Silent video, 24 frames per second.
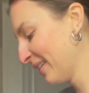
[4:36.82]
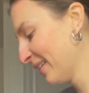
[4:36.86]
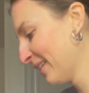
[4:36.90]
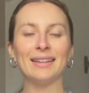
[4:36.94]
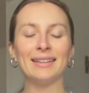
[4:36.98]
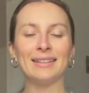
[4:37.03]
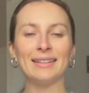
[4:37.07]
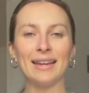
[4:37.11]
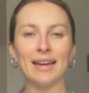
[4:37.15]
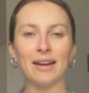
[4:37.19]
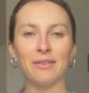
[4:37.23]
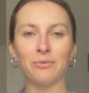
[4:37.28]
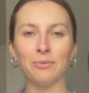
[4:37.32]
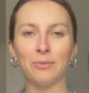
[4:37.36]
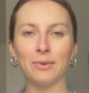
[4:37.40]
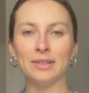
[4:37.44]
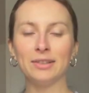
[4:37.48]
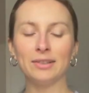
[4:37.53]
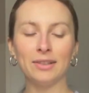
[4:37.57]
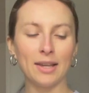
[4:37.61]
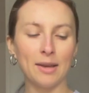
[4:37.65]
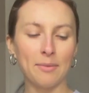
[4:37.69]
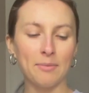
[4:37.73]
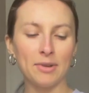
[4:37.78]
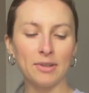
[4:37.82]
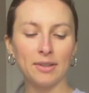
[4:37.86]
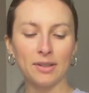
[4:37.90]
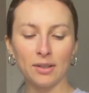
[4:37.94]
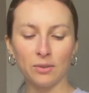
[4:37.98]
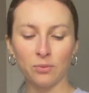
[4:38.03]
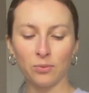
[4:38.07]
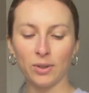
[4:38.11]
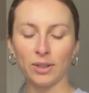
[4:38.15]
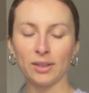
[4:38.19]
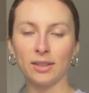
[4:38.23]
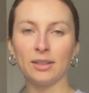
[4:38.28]
And I have one lemon,
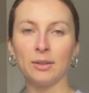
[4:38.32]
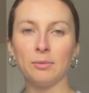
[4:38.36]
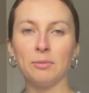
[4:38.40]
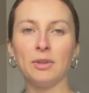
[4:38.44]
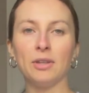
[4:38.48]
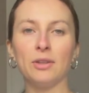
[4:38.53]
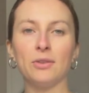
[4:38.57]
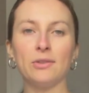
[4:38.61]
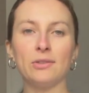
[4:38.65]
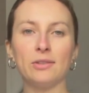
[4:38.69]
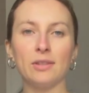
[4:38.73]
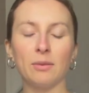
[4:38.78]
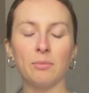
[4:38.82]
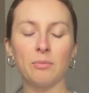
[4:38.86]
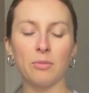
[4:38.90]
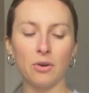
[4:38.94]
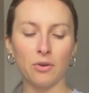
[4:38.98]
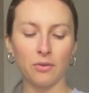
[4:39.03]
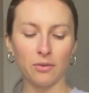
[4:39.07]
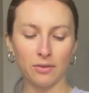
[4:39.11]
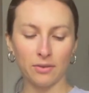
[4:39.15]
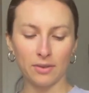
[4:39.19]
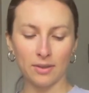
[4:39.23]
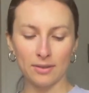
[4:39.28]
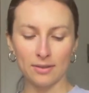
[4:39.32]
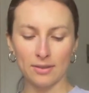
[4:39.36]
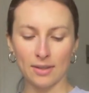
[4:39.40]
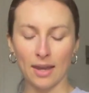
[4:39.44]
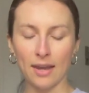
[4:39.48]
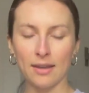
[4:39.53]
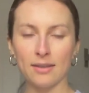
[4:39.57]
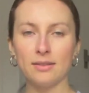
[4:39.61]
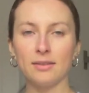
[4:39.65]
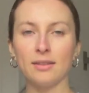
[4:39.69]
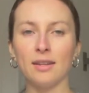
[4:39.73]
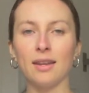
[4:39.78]
and we're gonna be using both the
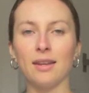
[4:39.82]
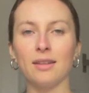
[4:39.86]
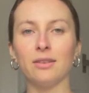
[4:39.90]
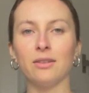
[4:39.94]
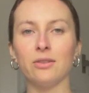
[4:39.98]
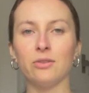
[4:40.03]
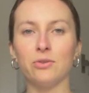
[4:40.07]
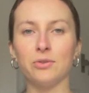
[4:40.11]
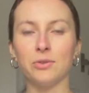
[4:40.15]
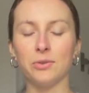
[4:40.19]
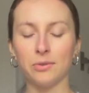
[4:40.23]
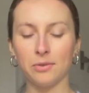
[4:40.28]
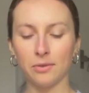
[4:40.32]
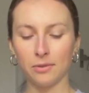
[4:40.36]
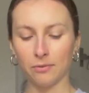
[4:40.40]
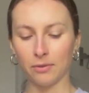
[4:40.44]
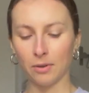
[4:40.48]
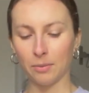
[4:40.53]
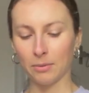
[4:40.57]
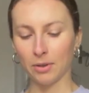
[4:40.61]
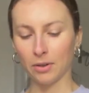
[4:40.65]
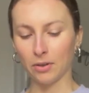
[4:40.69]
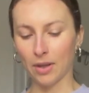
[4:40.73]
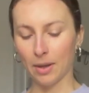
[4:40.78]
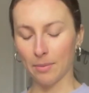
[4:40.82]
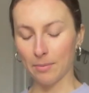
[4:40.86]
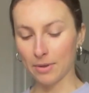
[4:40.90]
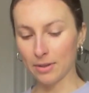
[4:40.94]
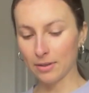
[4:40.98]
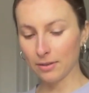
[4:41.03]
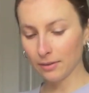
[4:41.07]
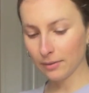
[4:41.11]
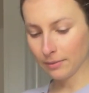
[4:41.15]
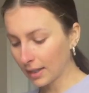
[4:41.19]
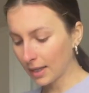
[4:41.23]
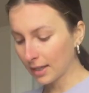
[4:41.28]
zest and the juice from the
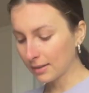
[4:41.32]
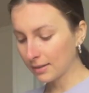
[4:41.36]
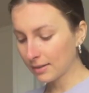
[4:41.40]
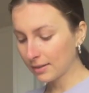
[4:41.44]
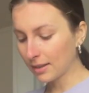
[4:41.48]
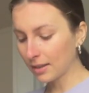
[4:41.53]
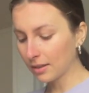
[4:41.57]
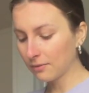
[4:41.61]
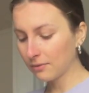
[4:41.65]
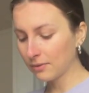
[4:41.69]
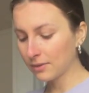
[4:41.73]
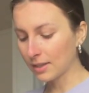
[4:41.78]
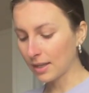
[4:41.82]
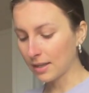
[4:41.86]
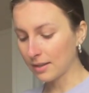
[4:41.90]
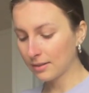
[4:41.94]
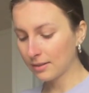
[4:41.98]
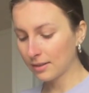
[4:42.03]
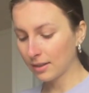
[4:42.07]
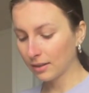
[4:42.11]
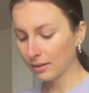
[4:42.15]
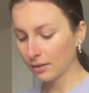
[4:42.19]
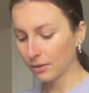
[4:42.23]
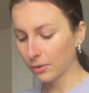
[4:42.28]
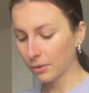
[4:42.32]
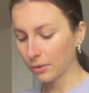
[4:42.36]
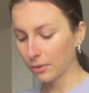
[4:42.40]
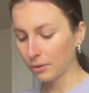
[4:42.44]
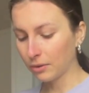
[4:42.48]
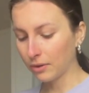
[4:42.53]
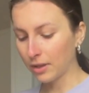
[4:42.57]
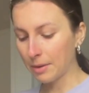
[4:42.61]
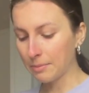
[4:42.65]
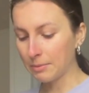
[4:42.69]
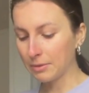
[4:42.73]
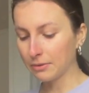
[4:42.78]
lemon. Instead of zesting the
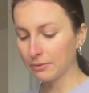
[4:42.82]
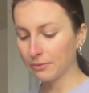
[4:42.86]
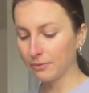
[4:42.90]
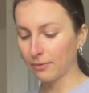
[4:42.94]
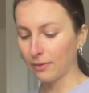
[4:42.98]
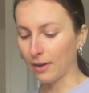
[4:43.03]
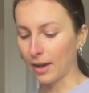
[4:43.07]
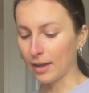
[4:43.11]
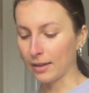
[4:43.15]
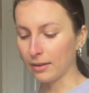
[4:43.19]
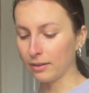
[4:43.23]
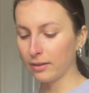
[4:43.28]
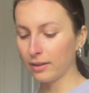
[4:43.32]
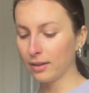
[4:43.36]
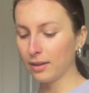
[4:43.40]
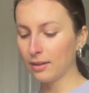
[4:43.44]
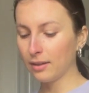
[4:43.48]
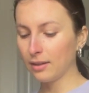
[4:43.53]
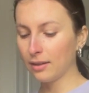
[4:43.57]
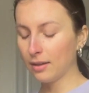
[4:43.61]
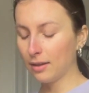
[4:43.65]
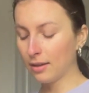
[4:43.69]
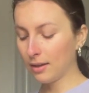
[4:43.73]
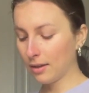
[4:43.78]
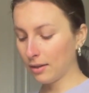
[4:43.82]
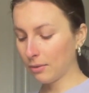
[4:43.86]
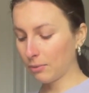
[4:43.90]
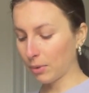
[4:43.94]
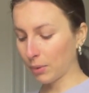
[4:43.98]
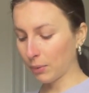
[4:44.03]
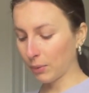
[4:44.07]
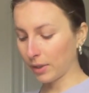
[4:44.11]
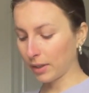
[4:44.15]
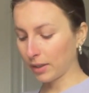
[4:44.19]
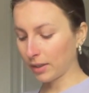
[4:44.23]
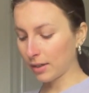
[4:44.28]
whole lemon finely,
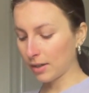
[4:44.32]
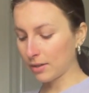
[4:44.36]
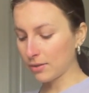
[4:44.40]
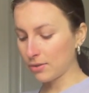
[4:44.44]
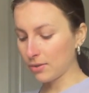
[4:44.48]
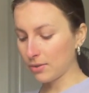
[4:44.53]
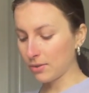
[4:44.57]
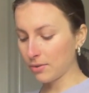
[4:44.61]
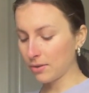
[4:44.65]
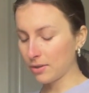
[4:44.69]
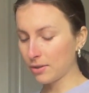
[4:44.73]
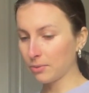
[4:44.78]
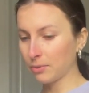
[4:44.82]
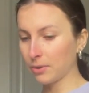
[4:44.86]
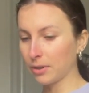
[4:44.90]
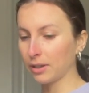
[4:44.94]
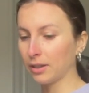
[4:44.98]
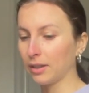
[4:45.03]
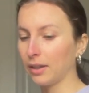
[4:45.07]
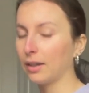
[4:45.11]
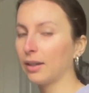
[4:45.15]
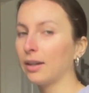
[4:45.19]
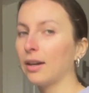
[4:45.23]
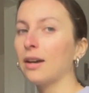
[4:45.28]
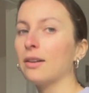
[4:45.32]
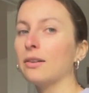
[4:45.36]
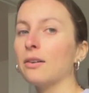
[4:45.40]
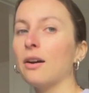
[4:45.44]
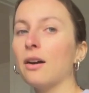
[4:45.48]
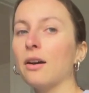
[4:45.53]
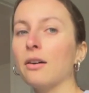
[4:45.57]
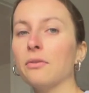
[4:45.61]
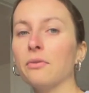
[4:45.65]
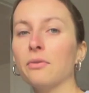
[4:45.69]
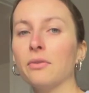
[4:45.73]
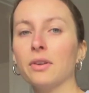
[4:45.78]
what we're gonna do is we're gonna cut
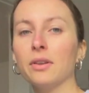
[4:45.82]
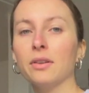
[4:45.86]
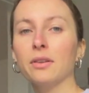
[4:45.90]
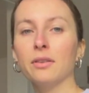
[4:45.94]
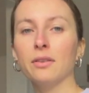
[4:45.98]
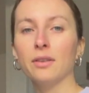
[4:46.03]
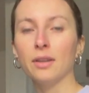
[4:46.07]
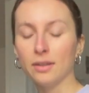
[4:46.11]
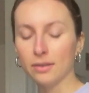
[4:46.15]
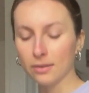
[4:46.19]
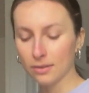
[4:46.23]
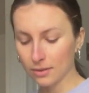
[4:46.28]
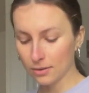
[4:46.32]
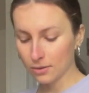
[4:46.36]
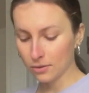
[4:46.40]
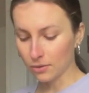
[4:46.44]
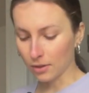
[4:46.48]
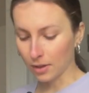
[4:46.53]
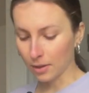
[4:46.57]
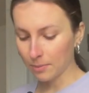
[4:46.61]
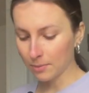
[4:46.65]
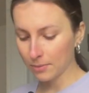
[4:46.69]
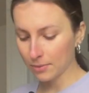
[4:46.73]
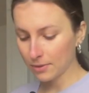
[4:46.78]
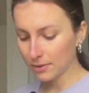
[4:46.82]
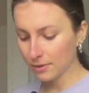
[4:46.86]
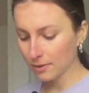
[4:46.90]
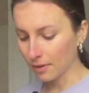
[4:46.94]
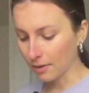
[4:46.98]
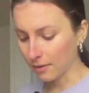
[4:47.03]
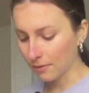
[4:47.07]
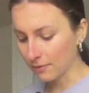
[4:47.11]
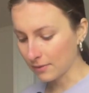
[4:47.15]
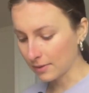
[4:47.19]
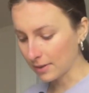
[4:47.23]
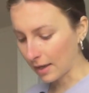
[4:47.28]
off thin strips
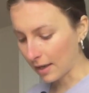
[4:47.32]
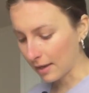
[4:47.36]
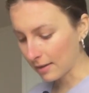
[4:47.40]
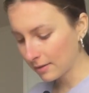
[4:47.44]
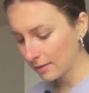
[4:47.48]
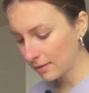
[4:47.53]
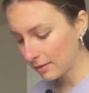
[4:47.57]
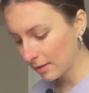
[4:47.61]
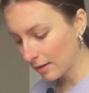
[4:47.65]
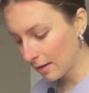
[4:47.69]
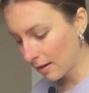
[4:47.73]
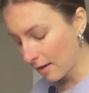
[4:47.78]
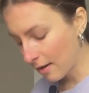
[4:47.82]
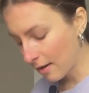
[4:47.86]
of zest